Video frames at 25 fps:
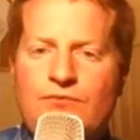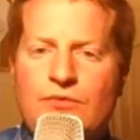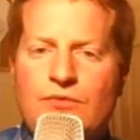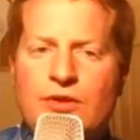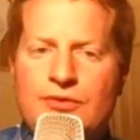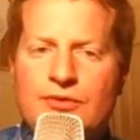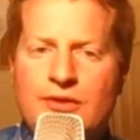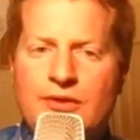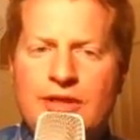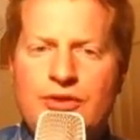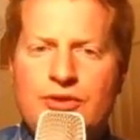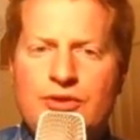
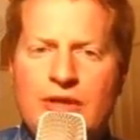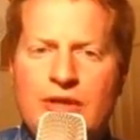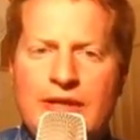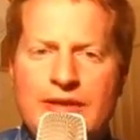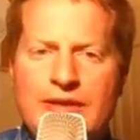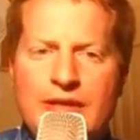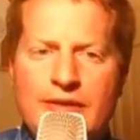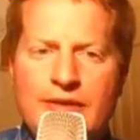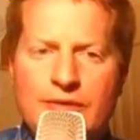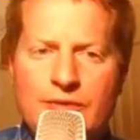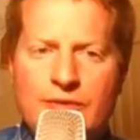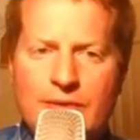So let's try
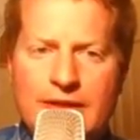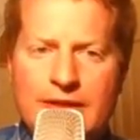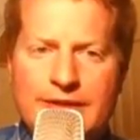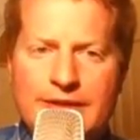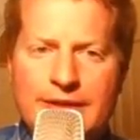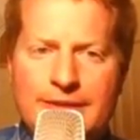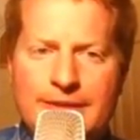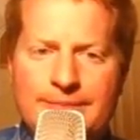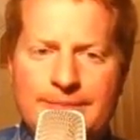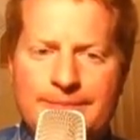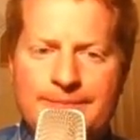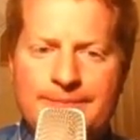the other way
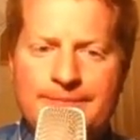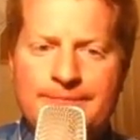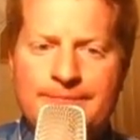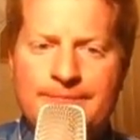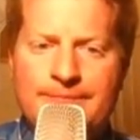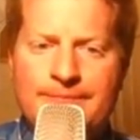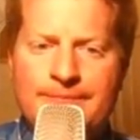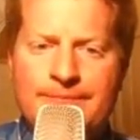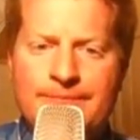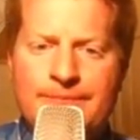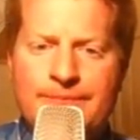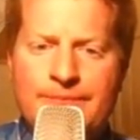then.
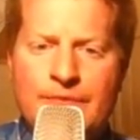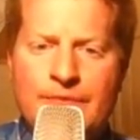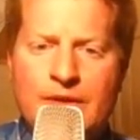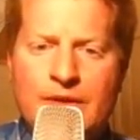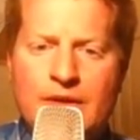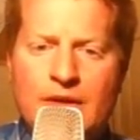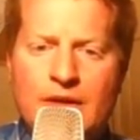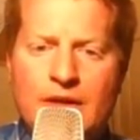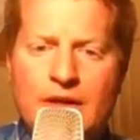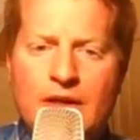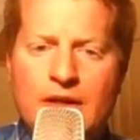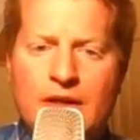
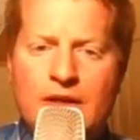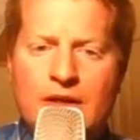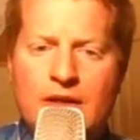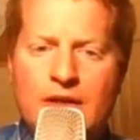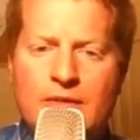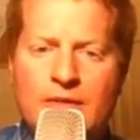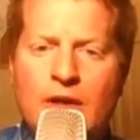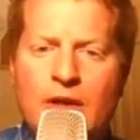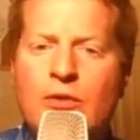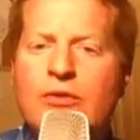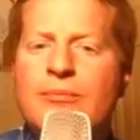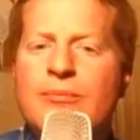
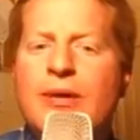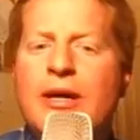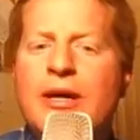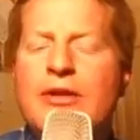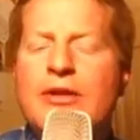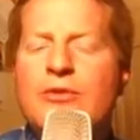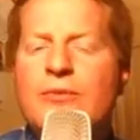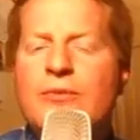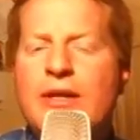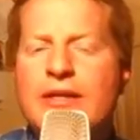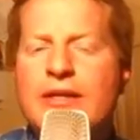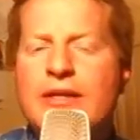Oh, and by
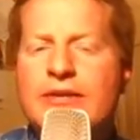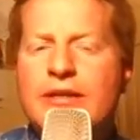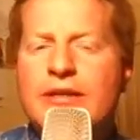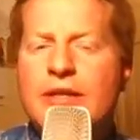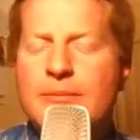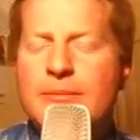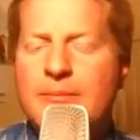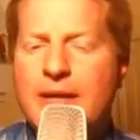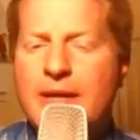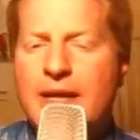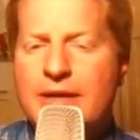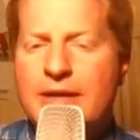the way, did
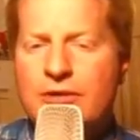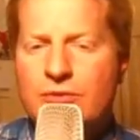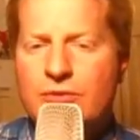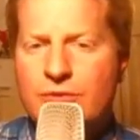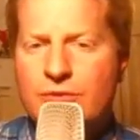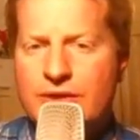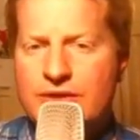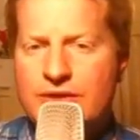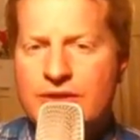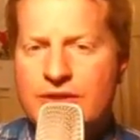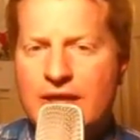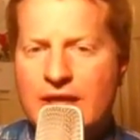it matter
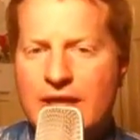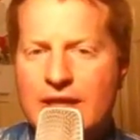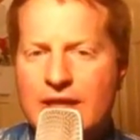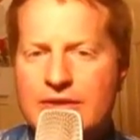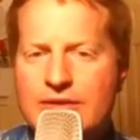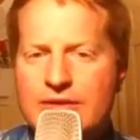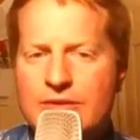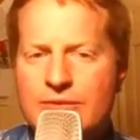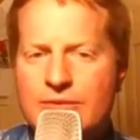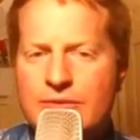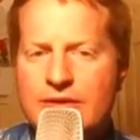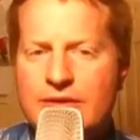which
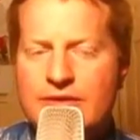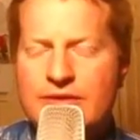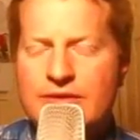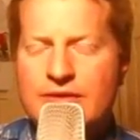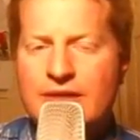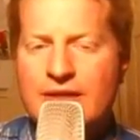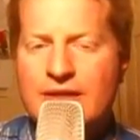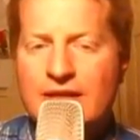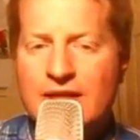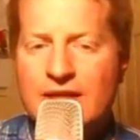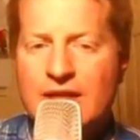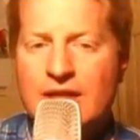gas it was?
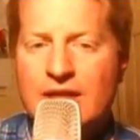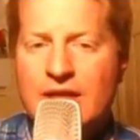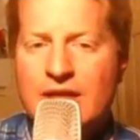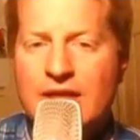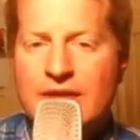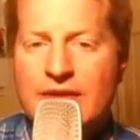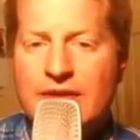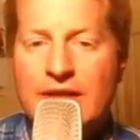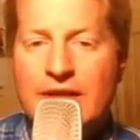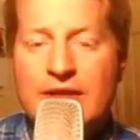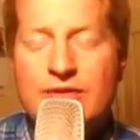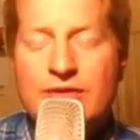
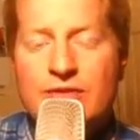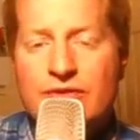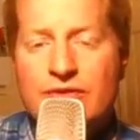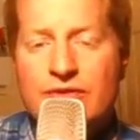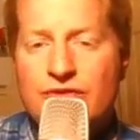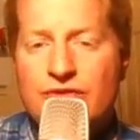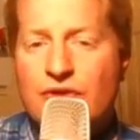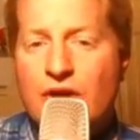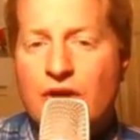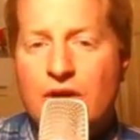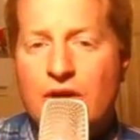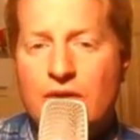The answer is
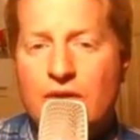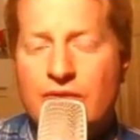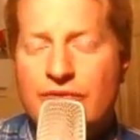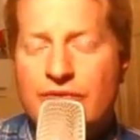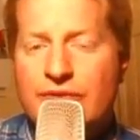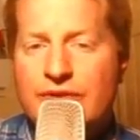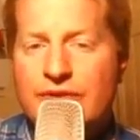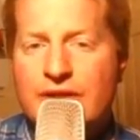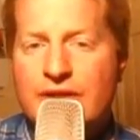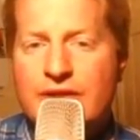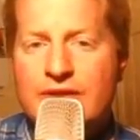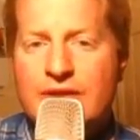no.
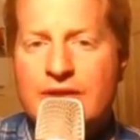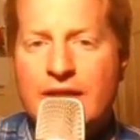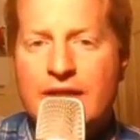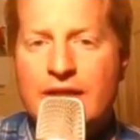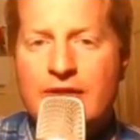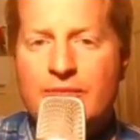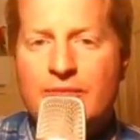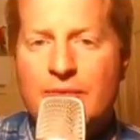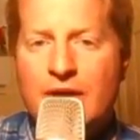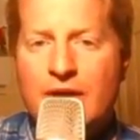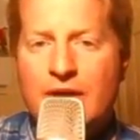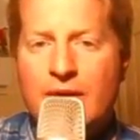For these kind
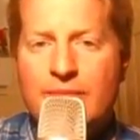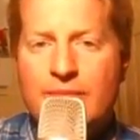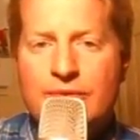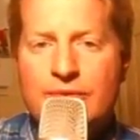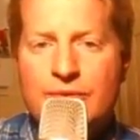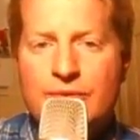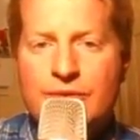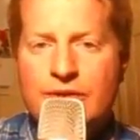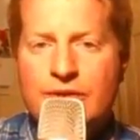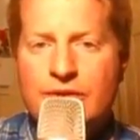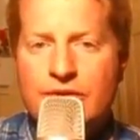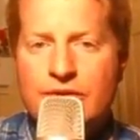of problems
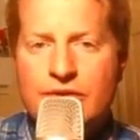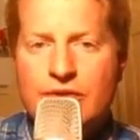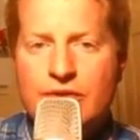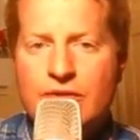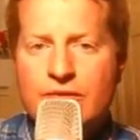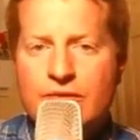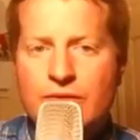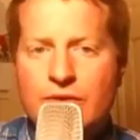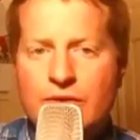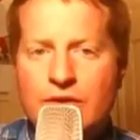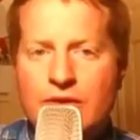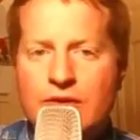where you're just
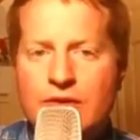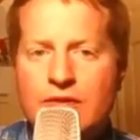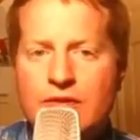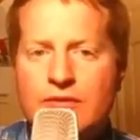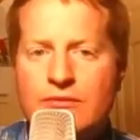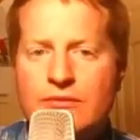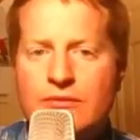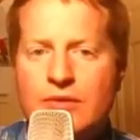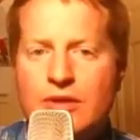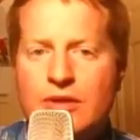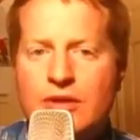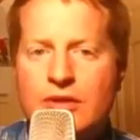
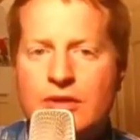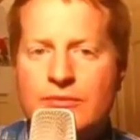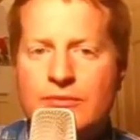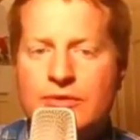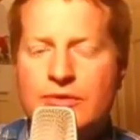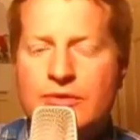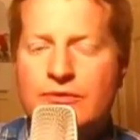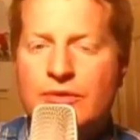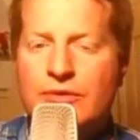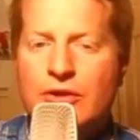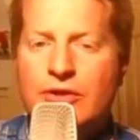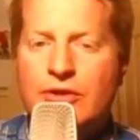converting
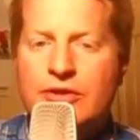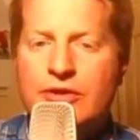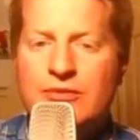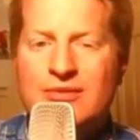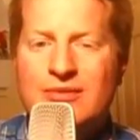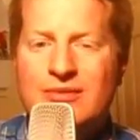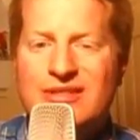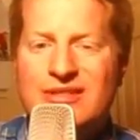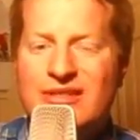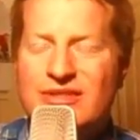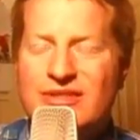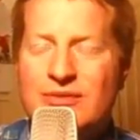to volume,
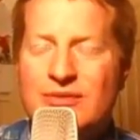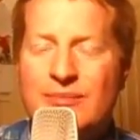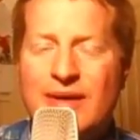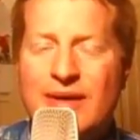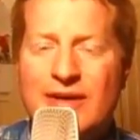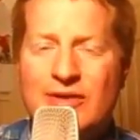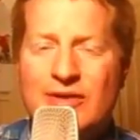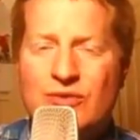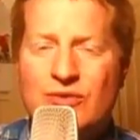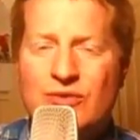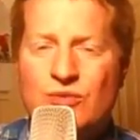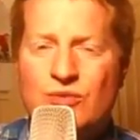it doesn't
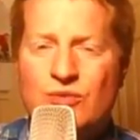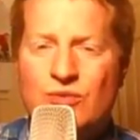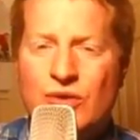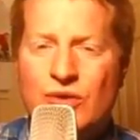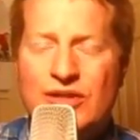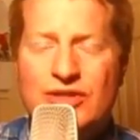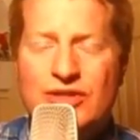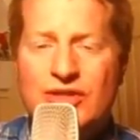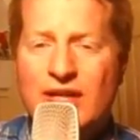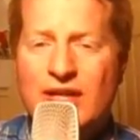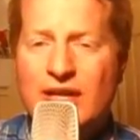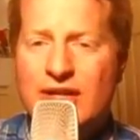matter
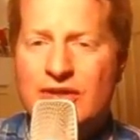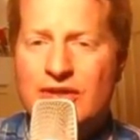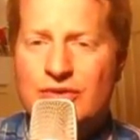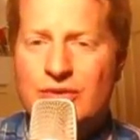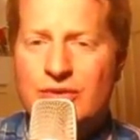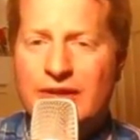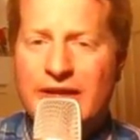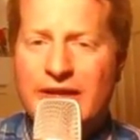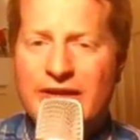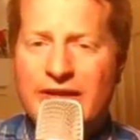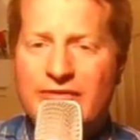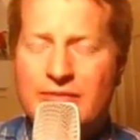which gas
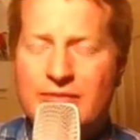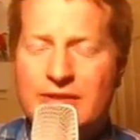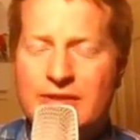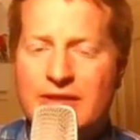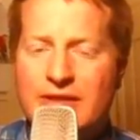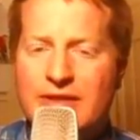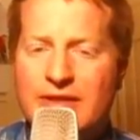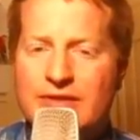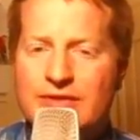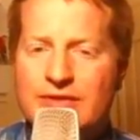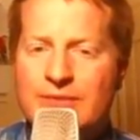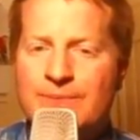you have,
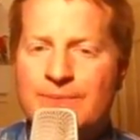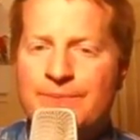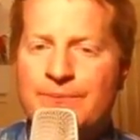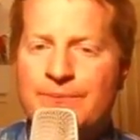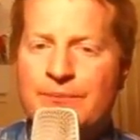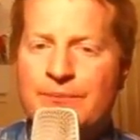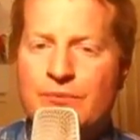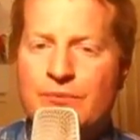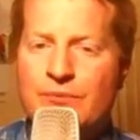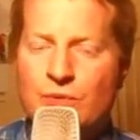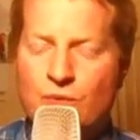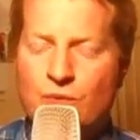because
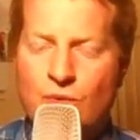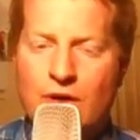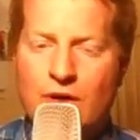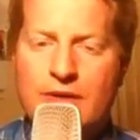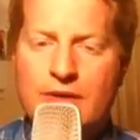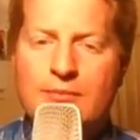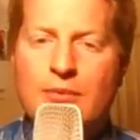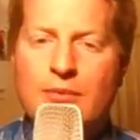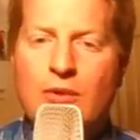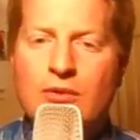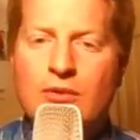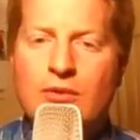
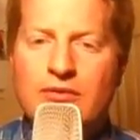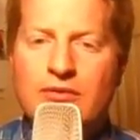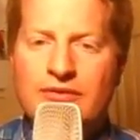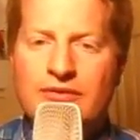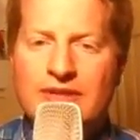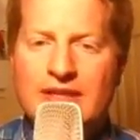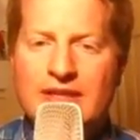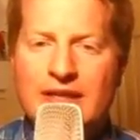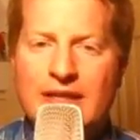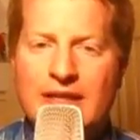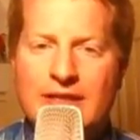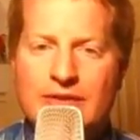1 mole of
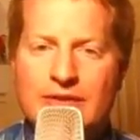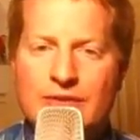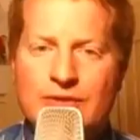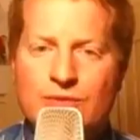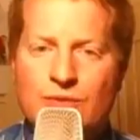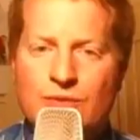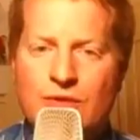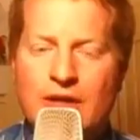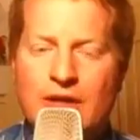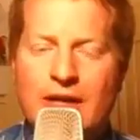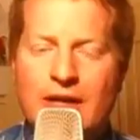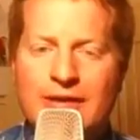the gas
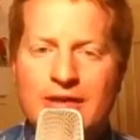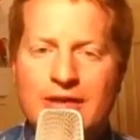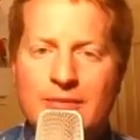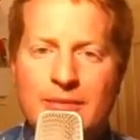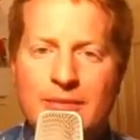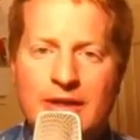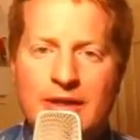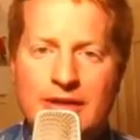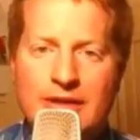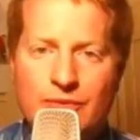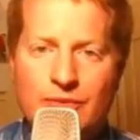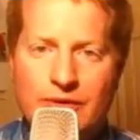will
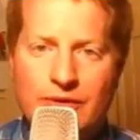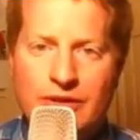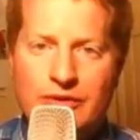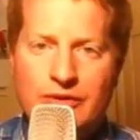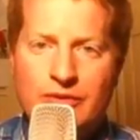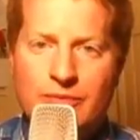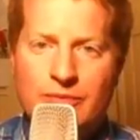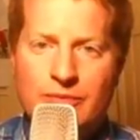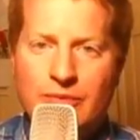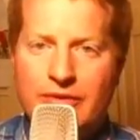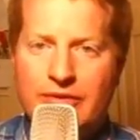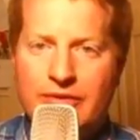occupy
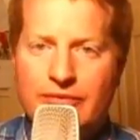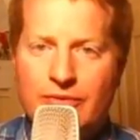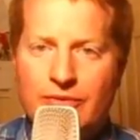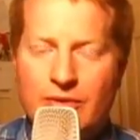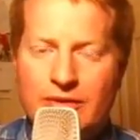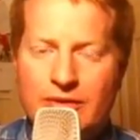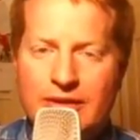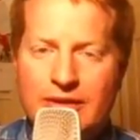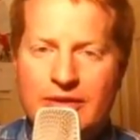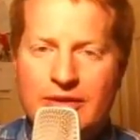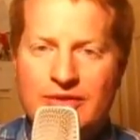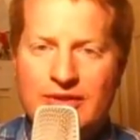
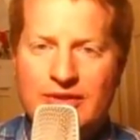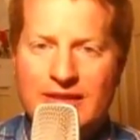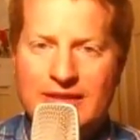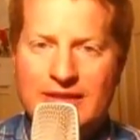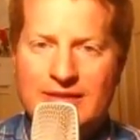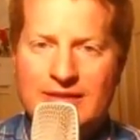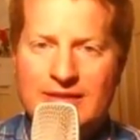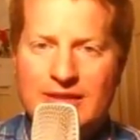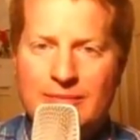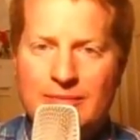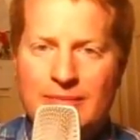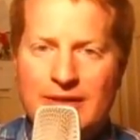22.4 liters at
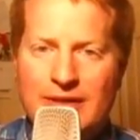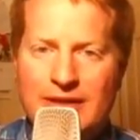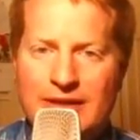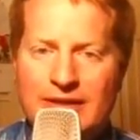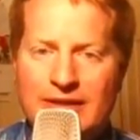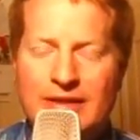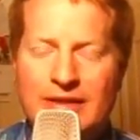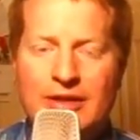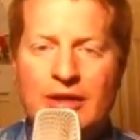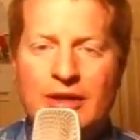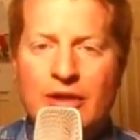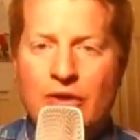STP,
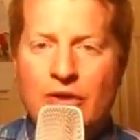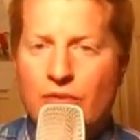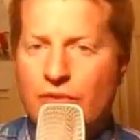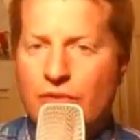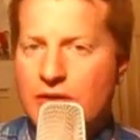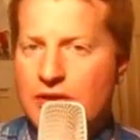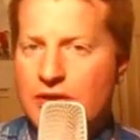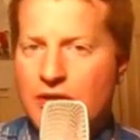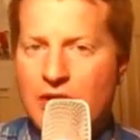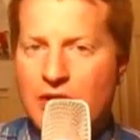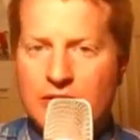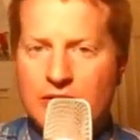
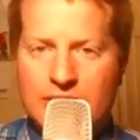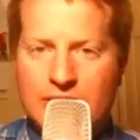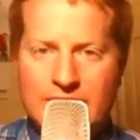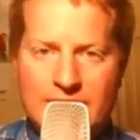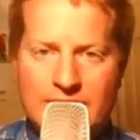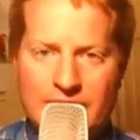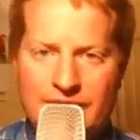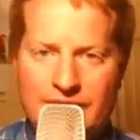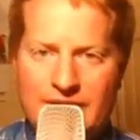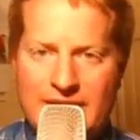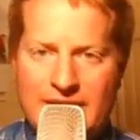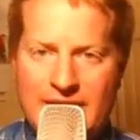regardless
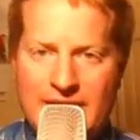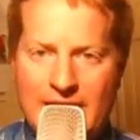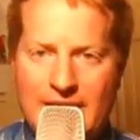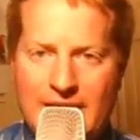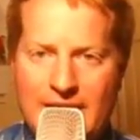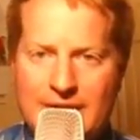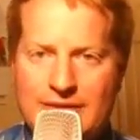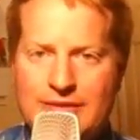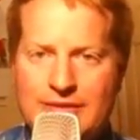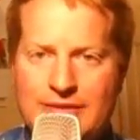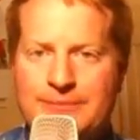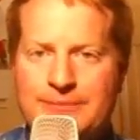of the
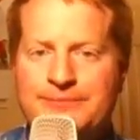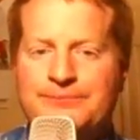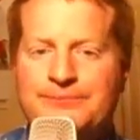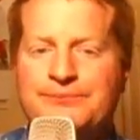gas.